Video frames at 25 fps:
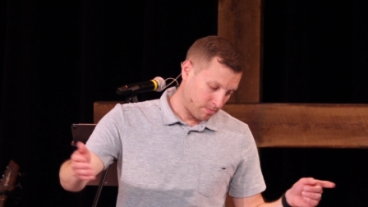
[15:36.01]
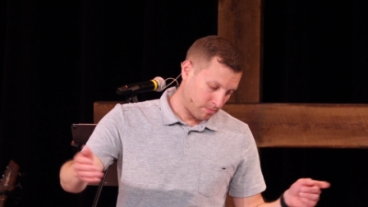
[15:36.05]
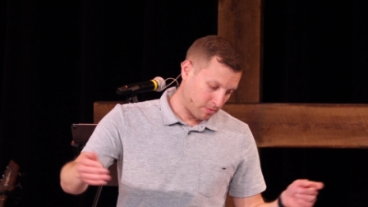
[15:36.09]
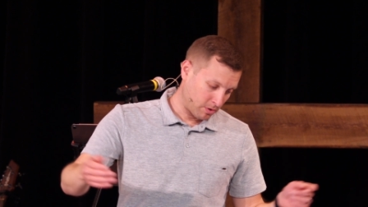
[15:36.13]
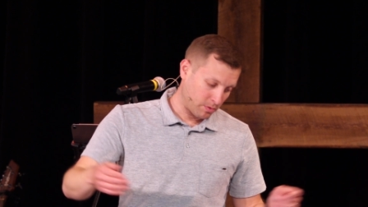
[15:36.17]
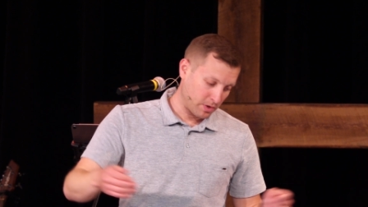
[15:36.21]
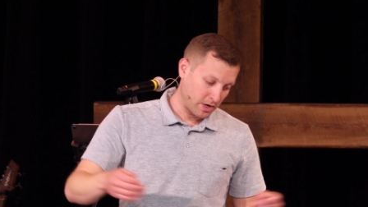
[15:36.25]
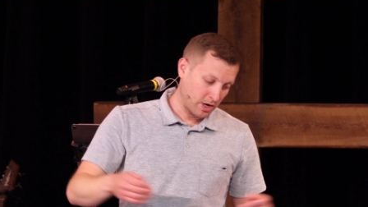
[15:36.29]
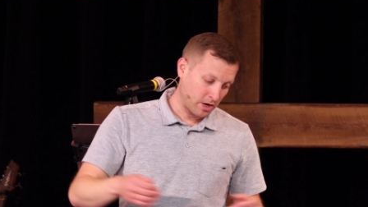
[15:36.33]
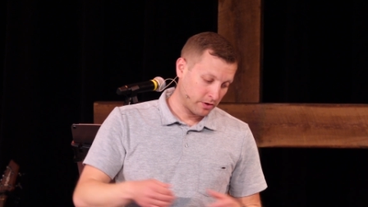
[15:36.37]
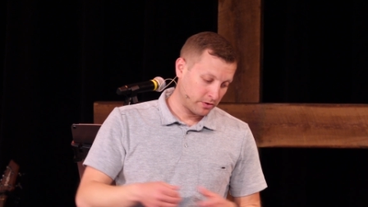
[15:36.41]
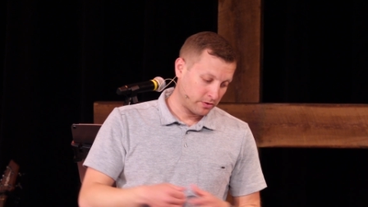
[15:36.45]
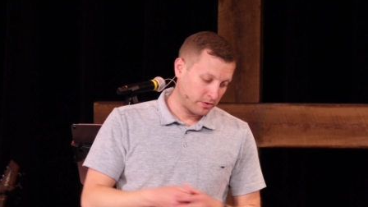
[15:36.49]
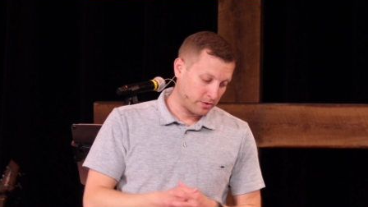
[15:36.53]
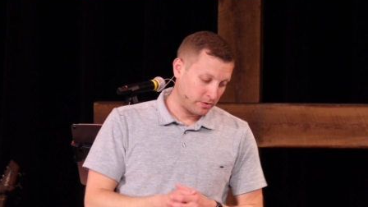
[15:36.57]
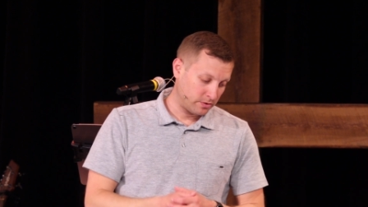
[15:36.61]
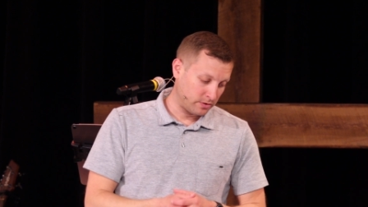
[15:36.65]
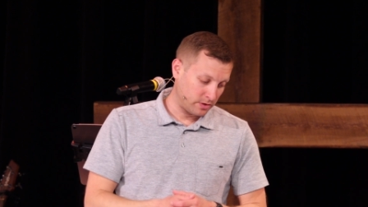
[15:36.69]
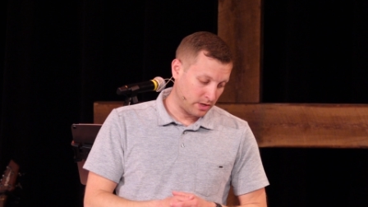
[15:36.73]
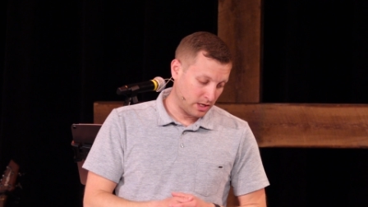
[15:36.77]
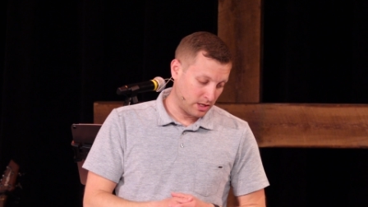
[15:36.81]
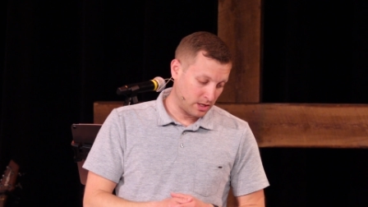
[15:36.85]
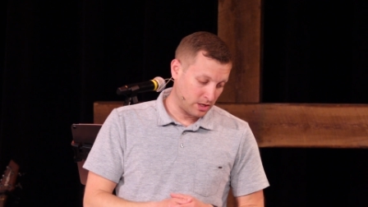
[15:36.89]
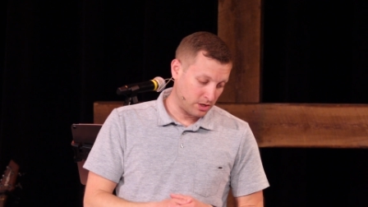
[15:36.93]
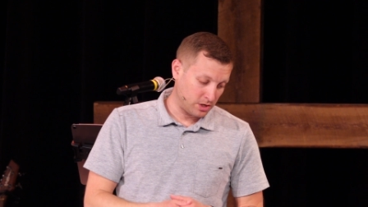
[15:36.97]
but we also
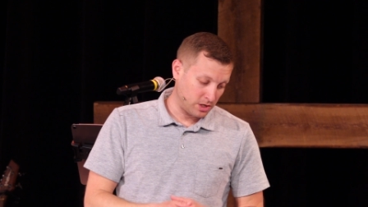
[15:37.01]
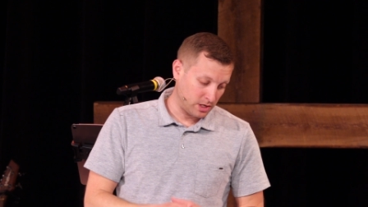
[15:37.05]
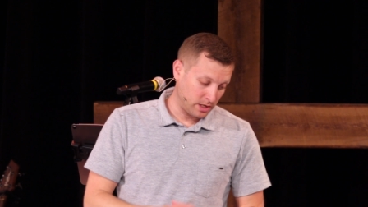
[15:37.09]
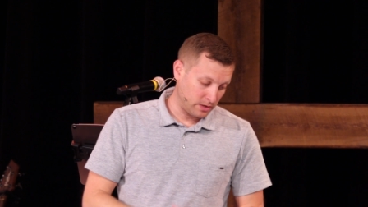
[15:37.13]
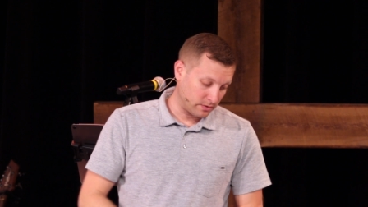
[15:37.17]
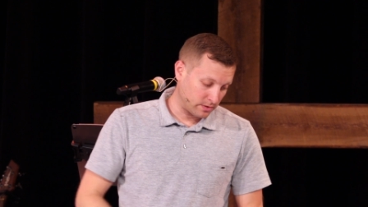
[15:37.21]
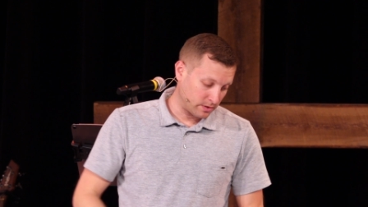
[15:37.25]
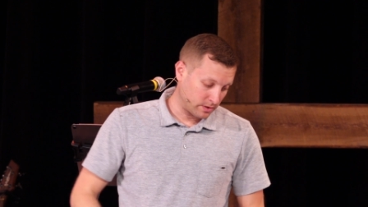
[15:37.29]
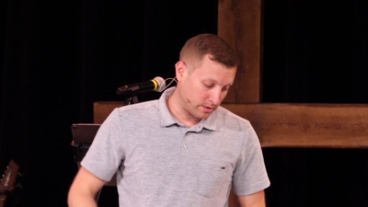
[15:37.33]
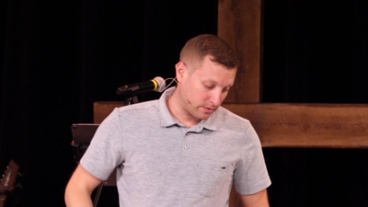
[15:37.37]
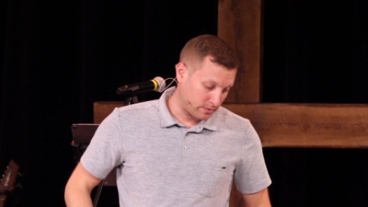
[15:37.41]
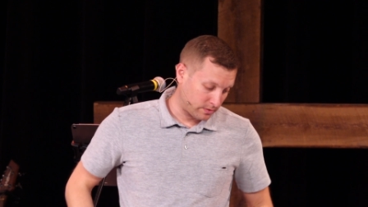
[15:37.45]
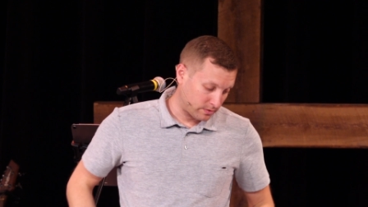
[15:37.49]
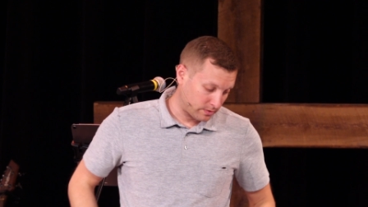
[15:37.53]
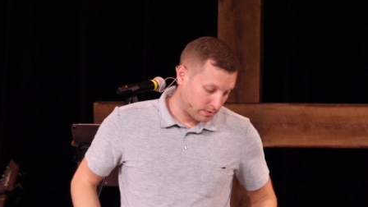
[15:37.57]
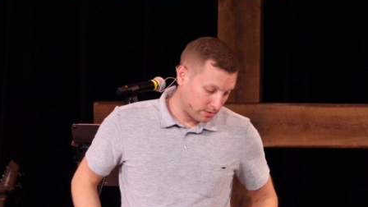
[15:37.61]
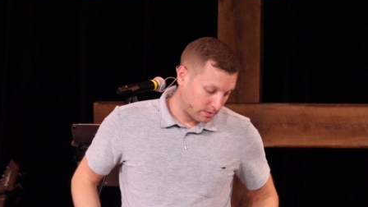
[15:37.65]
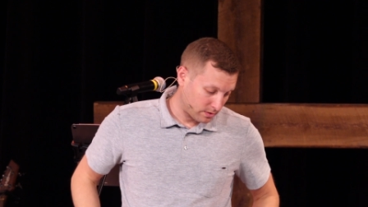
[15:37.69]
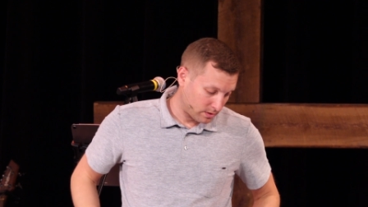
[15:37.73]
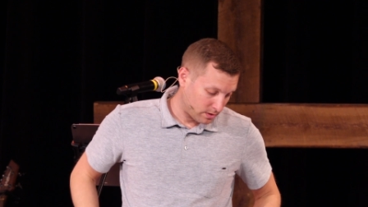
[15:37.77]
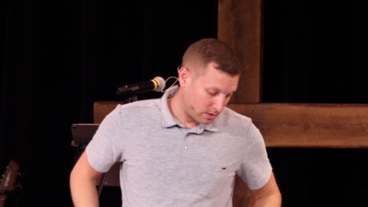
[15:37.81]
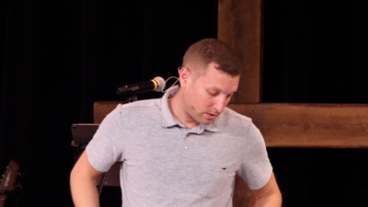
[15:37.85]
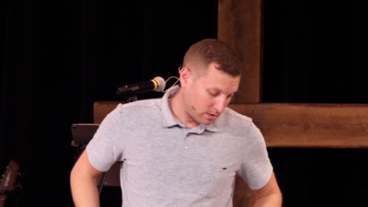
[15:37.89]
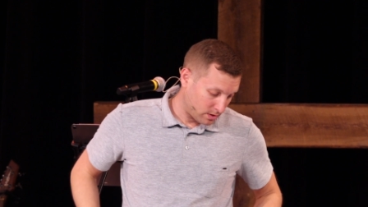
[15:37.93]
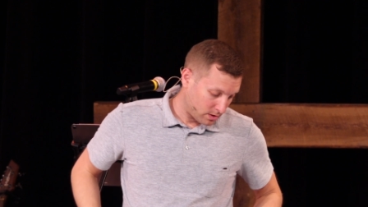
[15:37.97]
see that Jesus
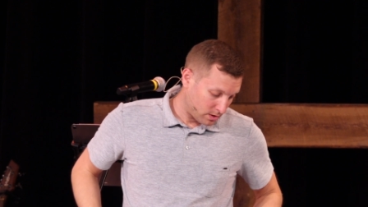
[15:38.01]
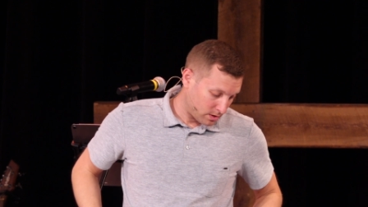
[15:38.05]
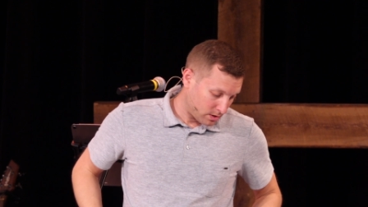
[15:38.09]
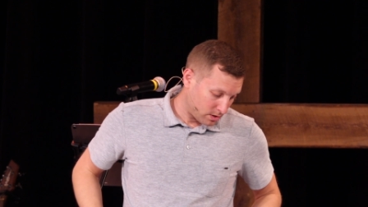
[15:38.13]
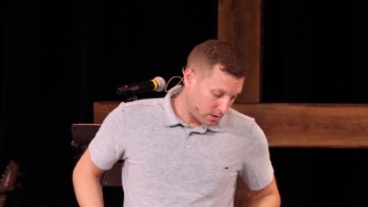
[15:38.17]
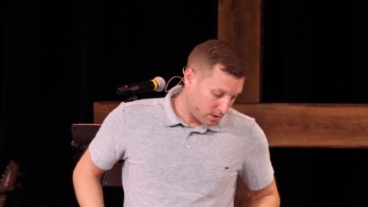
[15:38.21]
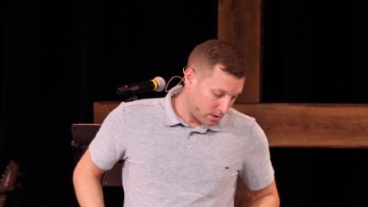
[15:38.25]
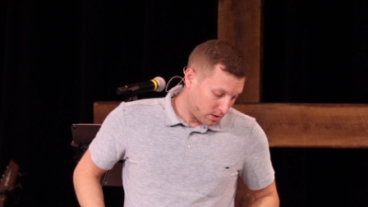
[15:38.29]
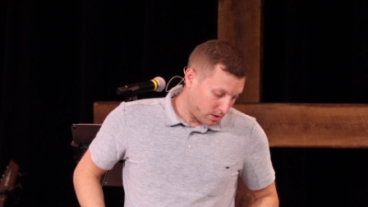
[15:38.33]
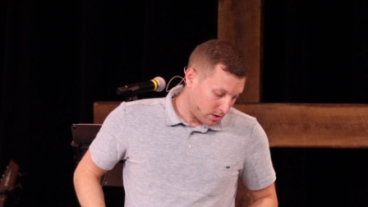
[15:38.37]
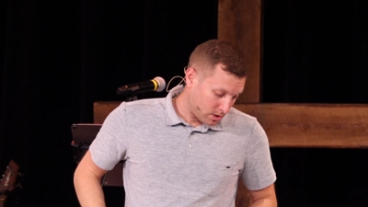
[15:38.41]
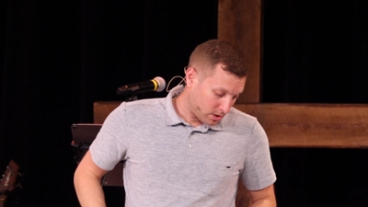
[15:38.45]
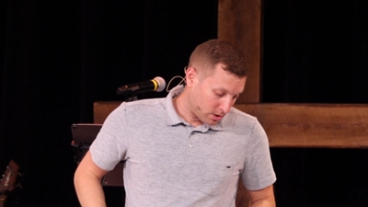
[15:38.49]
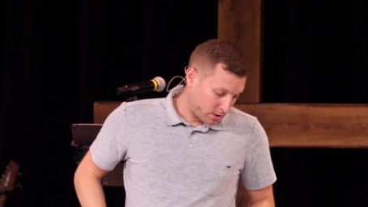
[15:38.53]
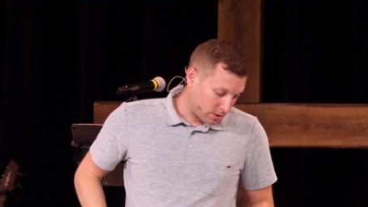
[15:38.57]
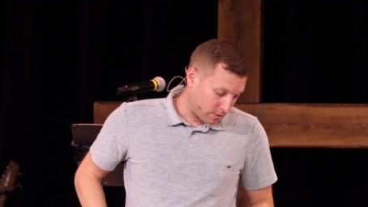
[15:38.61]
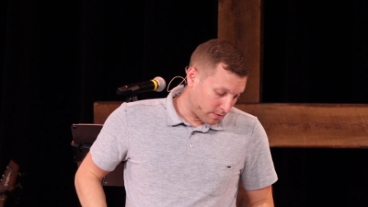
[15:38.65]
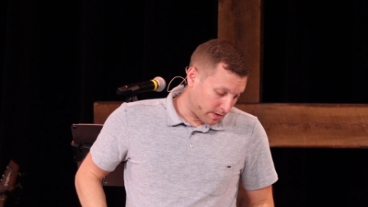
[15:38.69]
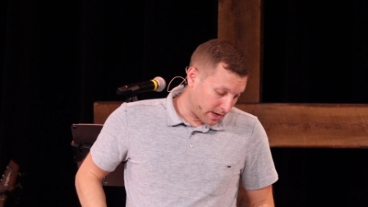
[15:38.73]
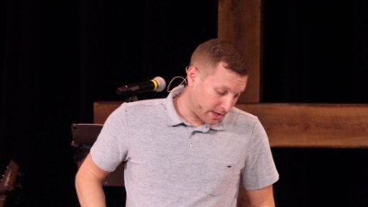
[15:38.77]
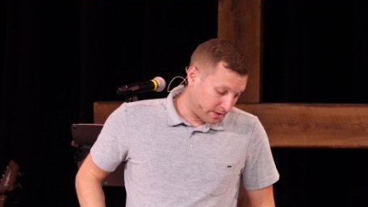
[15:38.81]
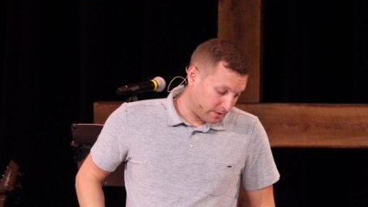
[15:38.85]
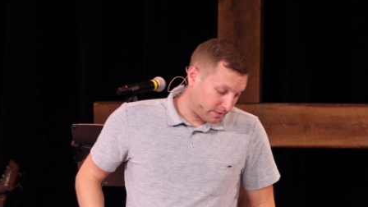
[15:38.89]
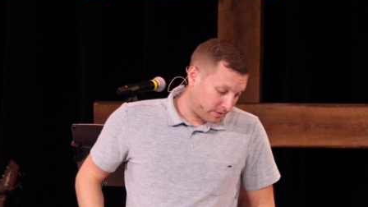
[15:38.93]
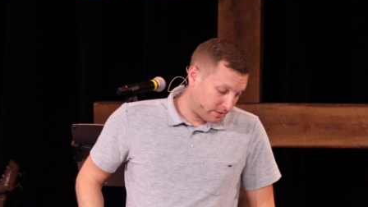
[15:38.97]

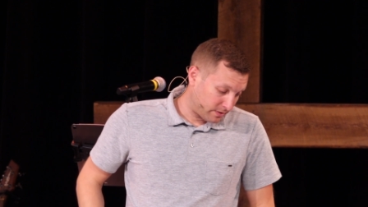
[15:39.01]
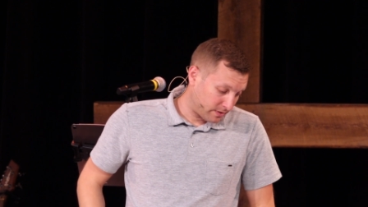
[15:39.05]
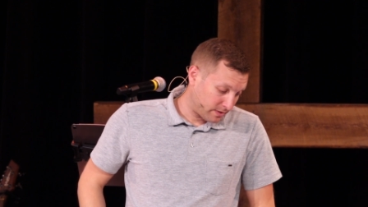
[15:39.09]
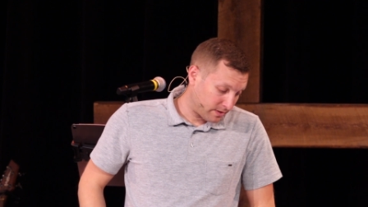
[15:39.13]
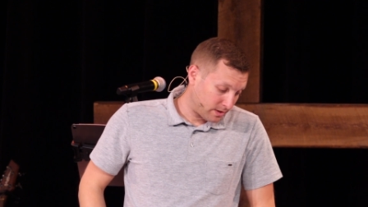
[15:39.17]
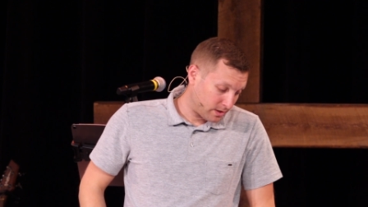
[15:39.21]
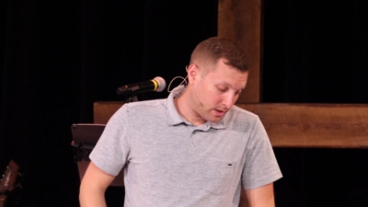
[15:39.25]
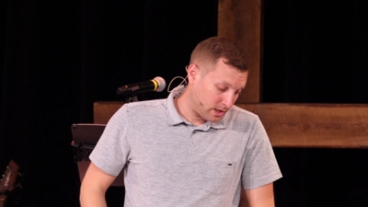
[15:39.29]
grants